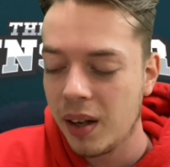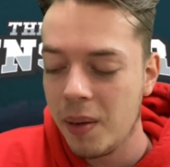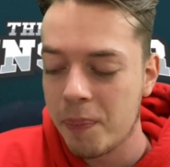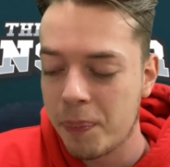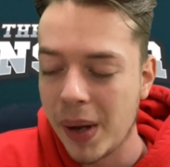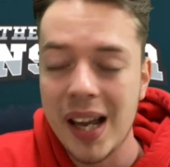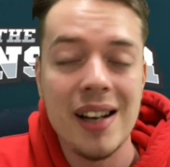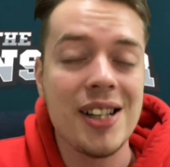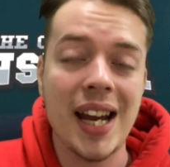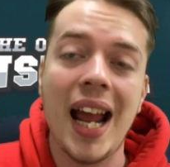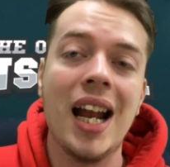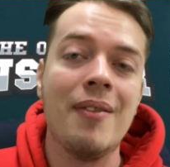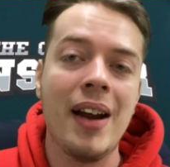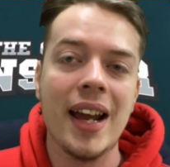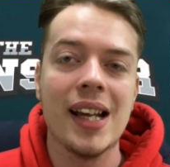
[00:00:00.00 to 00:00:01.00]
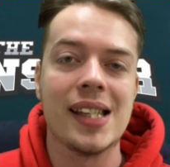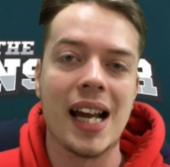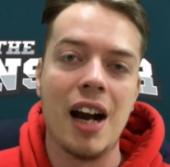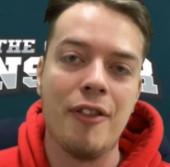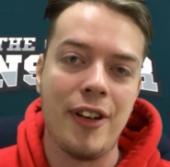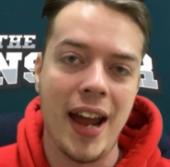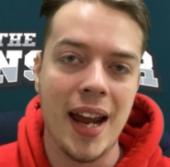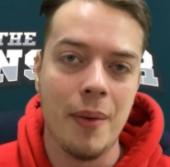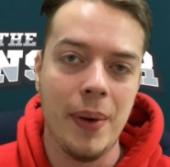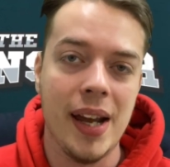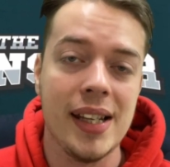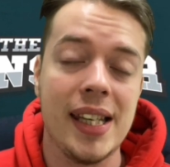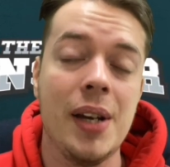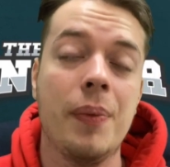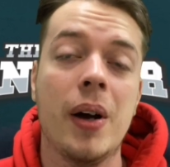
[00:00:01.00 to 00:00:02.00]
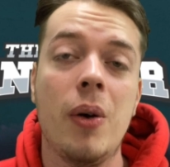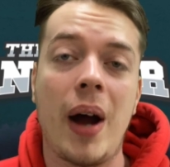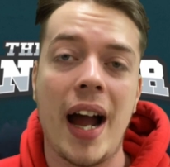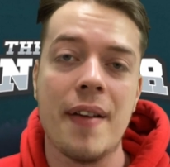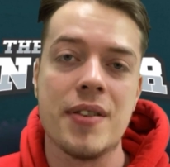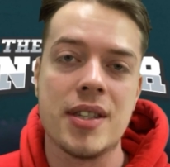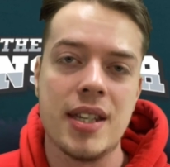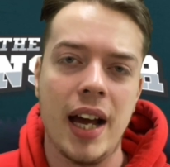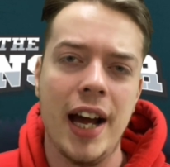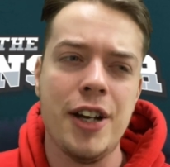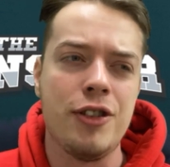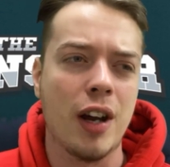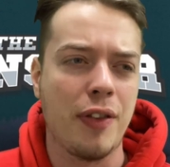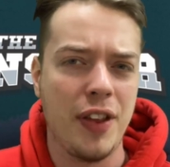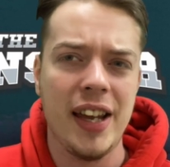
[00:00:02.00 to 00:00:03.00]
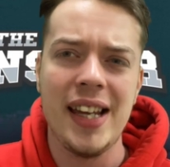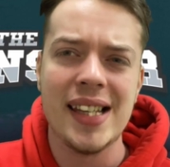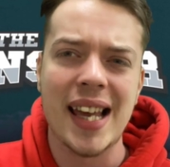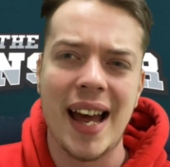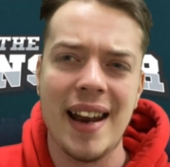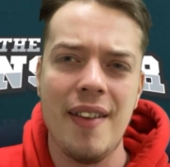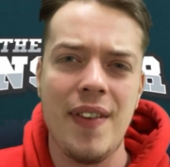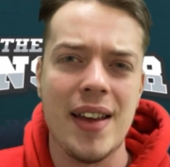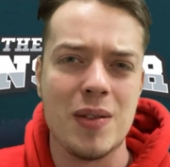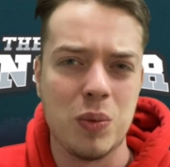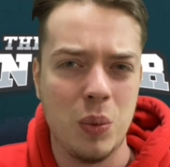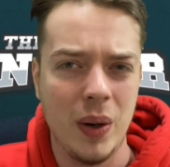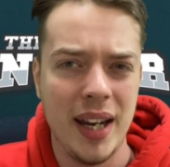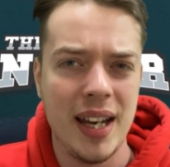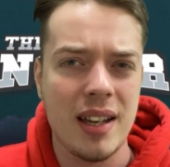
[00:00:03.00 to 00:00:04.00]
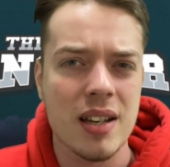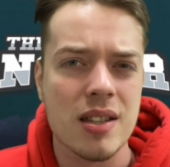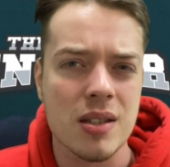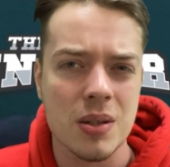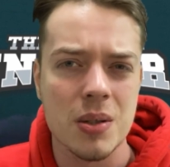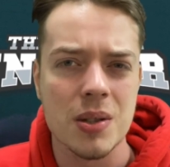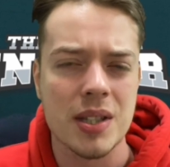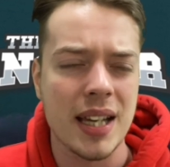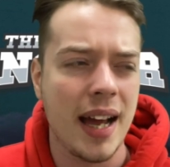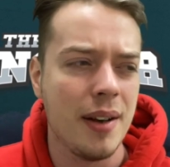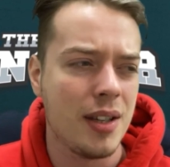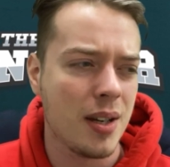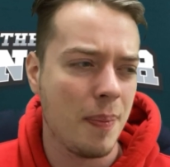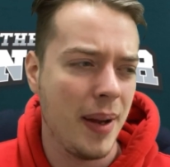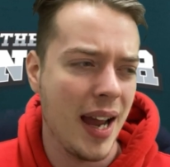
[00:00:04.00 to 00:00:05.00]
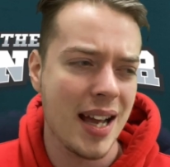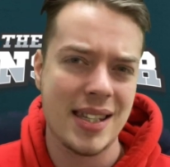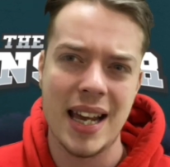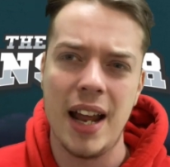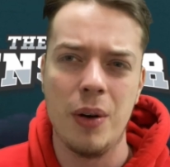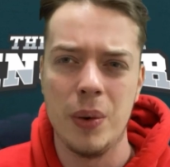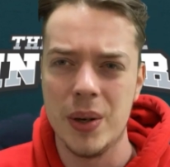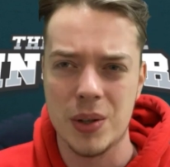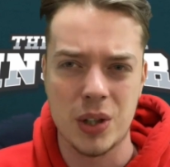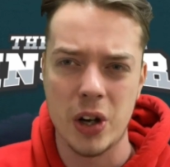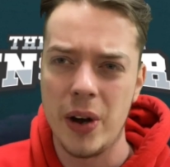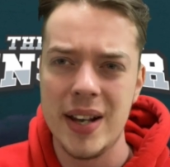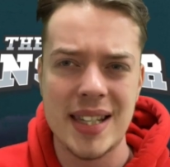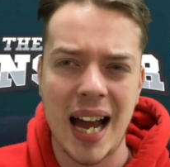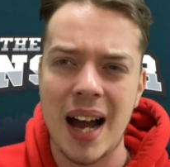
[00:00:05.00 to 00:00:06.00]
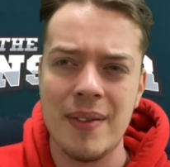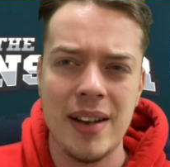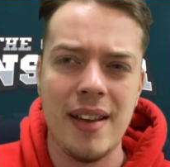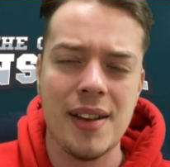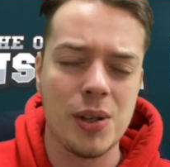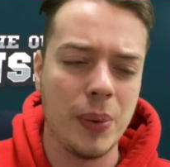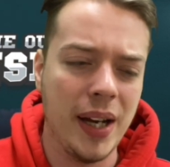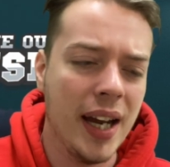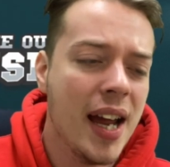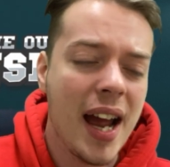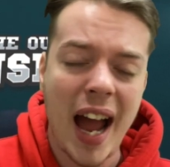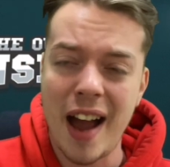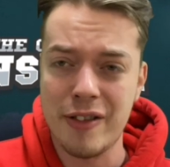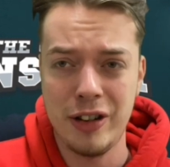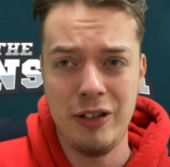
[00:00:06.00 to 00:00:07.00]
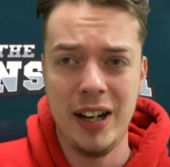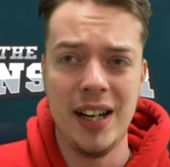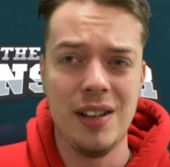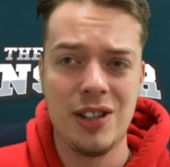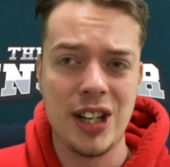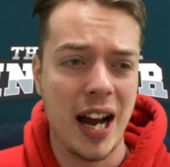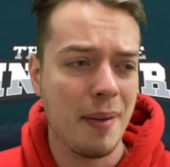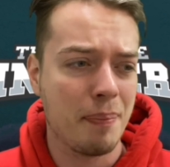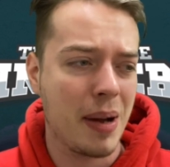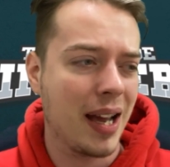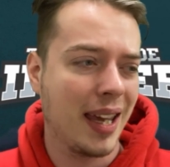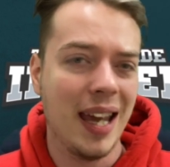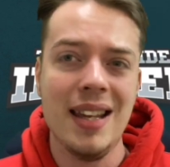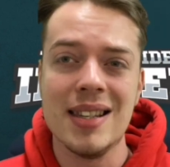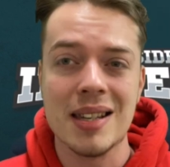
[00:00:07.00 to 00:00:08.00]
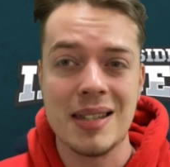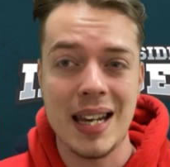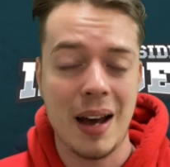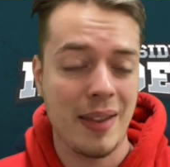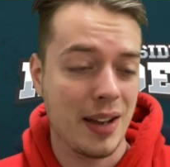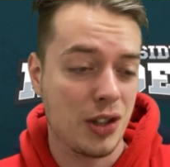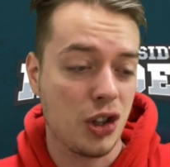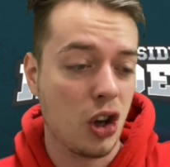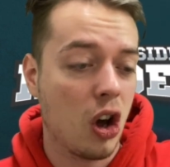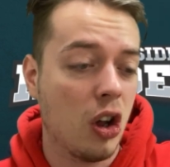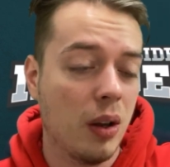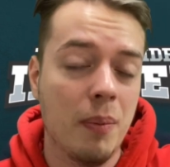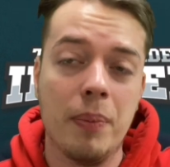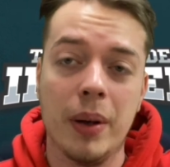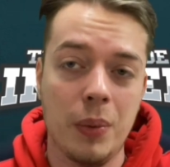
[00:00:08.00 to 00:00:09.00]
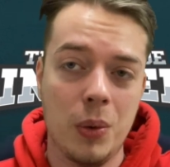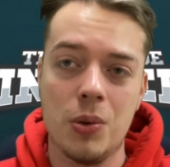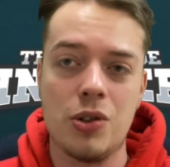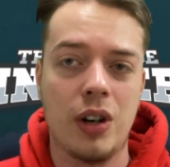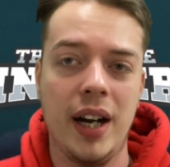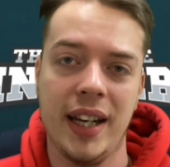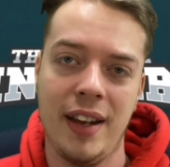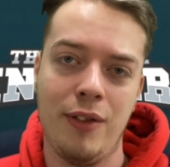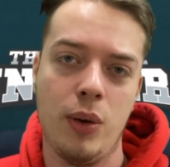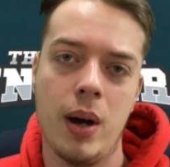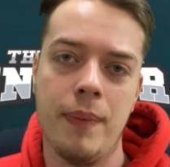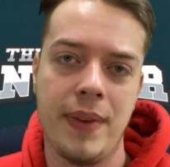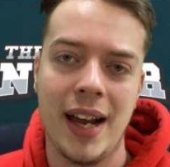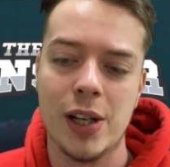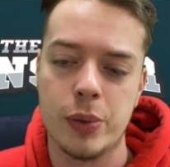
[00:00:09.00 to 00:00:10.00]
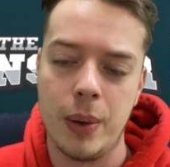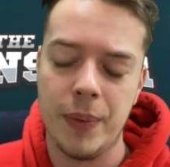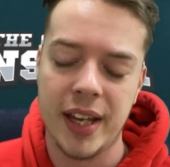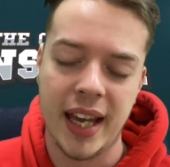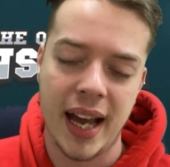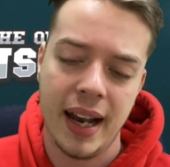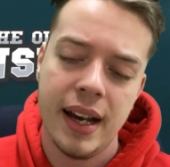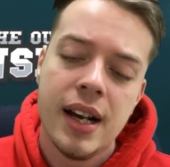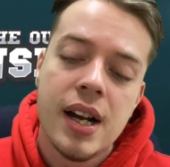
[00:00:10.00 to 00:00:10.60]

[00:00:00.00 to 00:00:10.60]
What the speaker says: But Jalen Reagor's out for 8 weeks. He will have surgery. I think he's had it this week, as all said to PSN, or he's going to have it this week. Haven't really checked back in to see how that's gone, but we'll try and give you updates when we can.